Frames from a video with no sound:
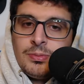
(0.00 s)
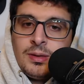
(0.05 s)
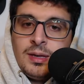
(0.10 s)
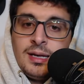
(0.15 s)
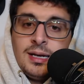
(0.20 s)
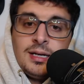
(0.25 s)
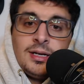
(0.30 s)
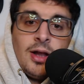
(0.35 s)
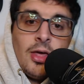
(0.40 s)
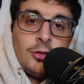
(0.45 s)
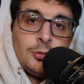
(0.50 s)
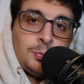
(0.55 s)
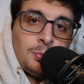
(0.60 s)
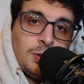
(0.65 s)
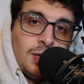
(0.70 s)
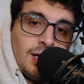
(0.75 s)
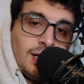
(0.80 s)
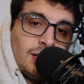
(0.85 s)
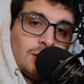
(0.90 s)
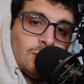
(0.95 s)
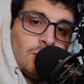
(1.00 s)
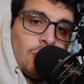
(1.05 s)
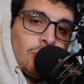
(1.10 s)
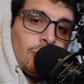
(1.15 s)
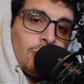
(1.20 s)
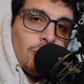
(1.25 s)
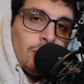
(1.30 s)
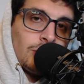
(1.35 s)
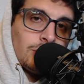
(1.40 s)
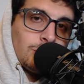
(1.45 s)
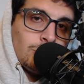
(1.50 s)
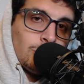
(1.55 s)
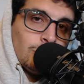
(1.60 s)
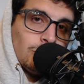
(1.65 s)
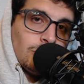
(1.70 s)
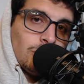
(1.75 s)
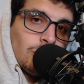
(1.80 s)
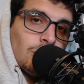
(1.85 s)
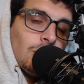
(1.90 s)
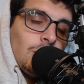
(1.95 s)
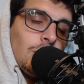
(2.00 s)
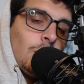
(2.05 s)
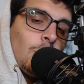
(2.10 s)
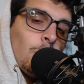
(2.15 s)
He had another play in the third quarter